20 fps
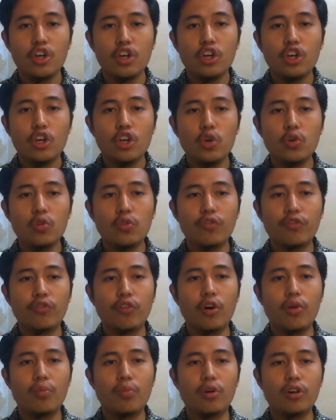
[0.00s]
look
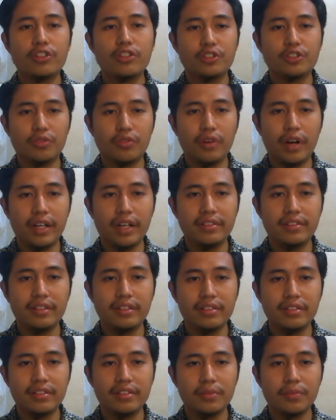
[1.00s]
for
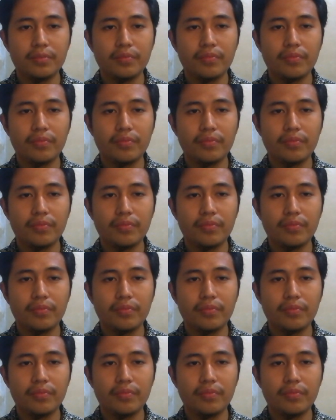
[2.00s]
moisturizers